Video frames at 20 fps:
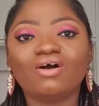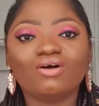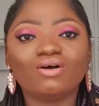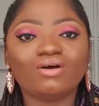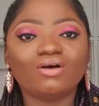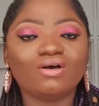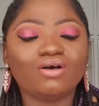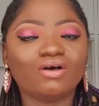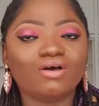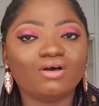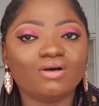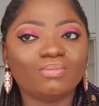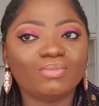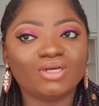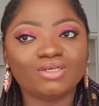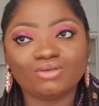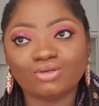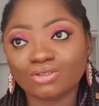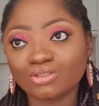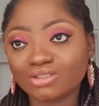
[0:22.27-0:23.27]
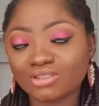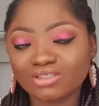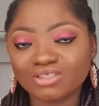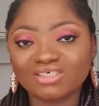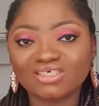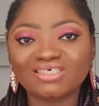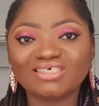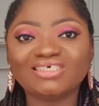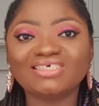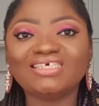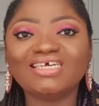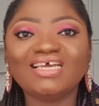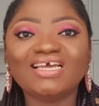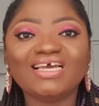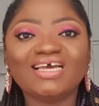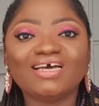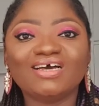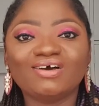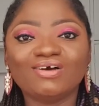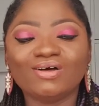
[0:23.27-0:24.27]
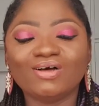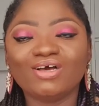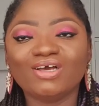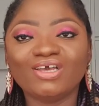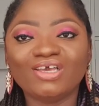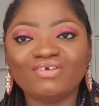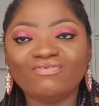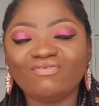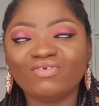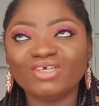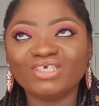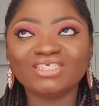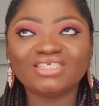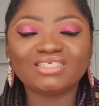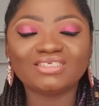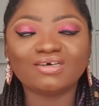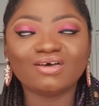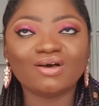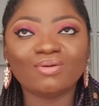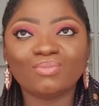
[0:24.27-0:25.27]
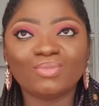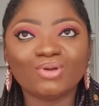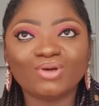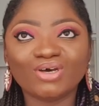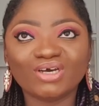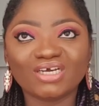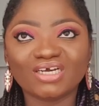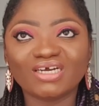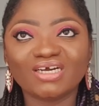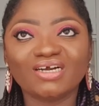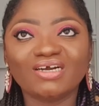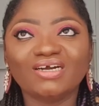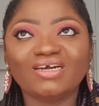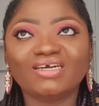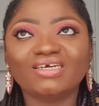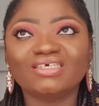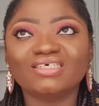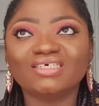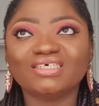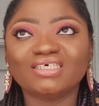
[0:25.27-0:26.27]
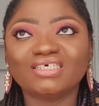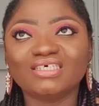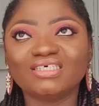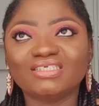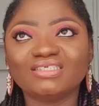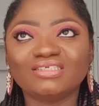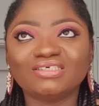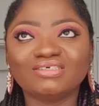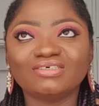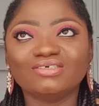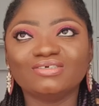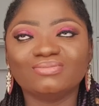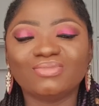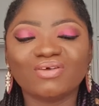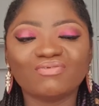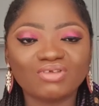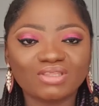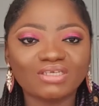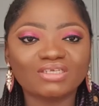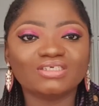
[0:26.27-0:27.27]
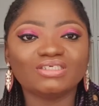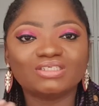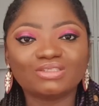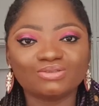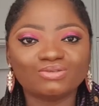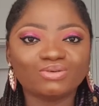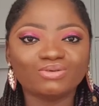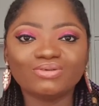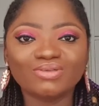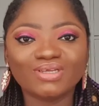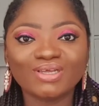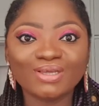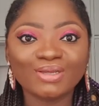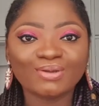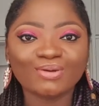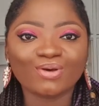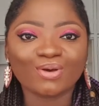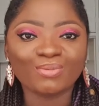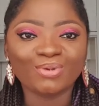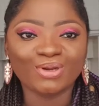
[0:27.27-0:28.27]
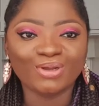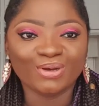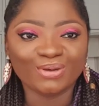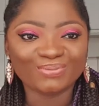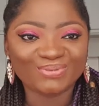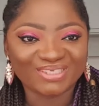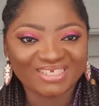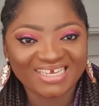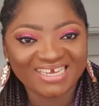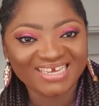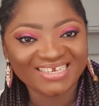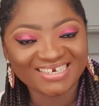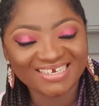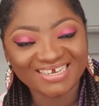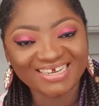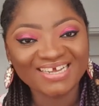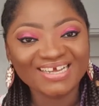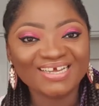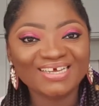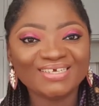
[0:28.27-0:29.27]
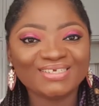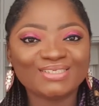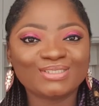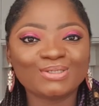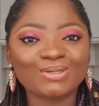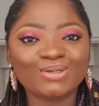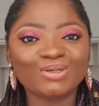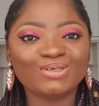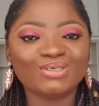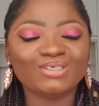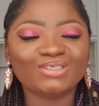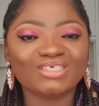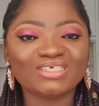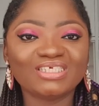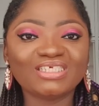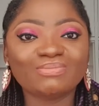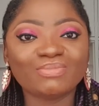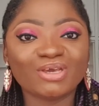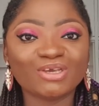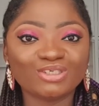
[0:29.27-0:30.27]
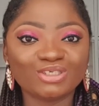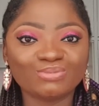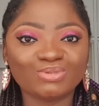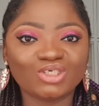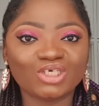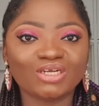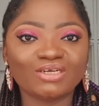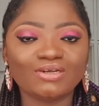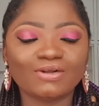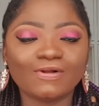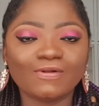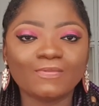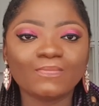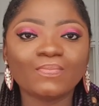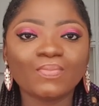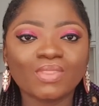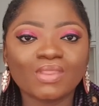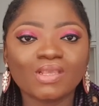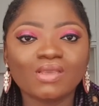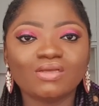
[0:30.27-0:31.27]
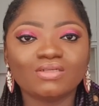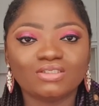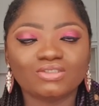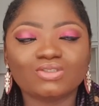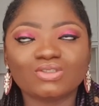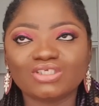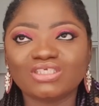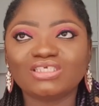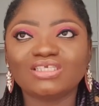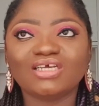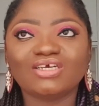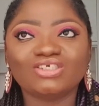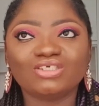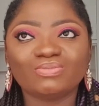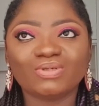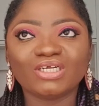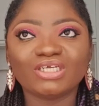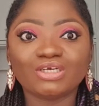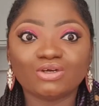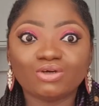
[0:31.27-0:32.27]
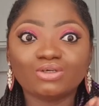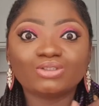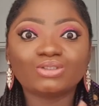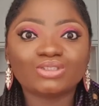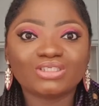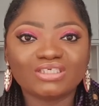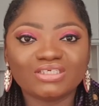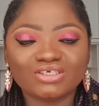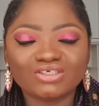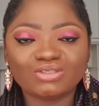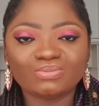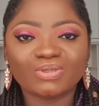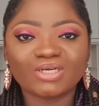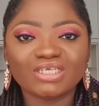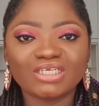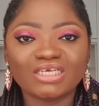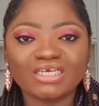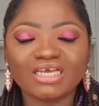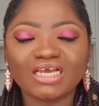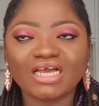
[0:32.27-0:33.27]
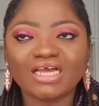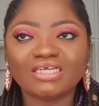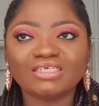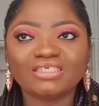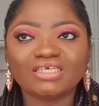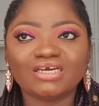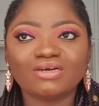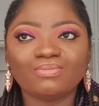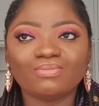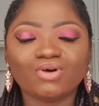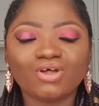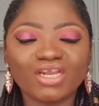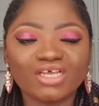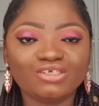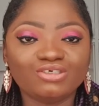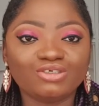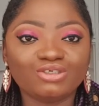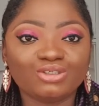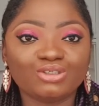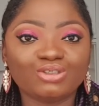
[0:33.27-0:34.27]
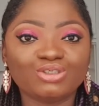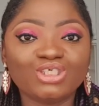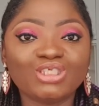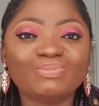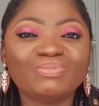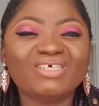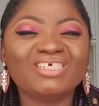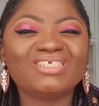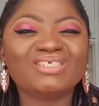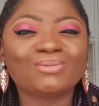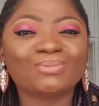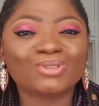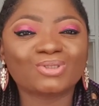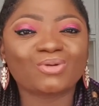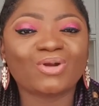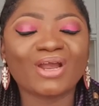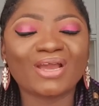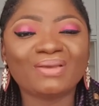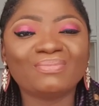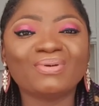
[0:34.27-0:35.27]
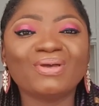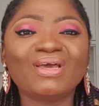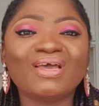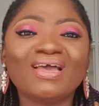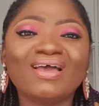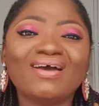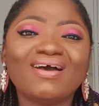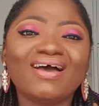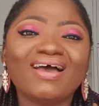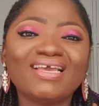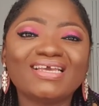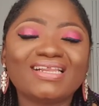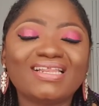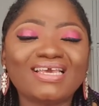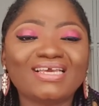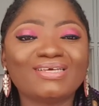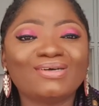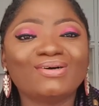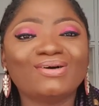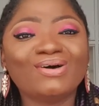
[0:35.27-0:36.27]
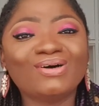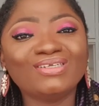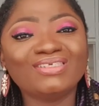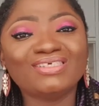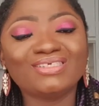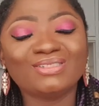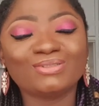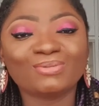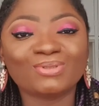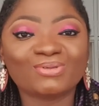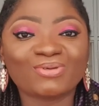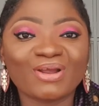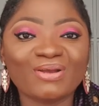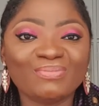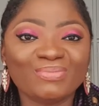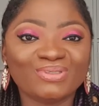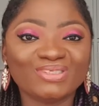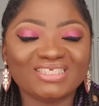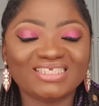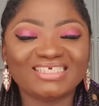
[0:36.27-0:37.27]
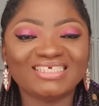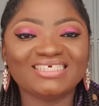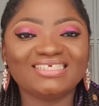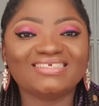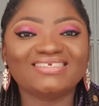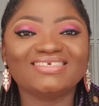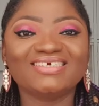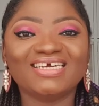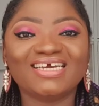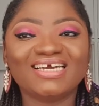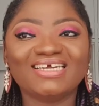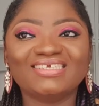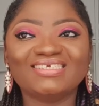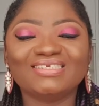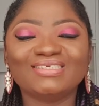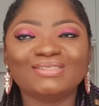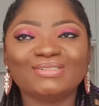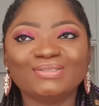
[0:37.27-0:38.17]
an author, influencer, blogger, and everything is still coming up together. So this is my YouTube channel, the Tosin Ajibade, or Tosin Ajibade, and all I need you to do is please subscribe, click on the subscribe button, and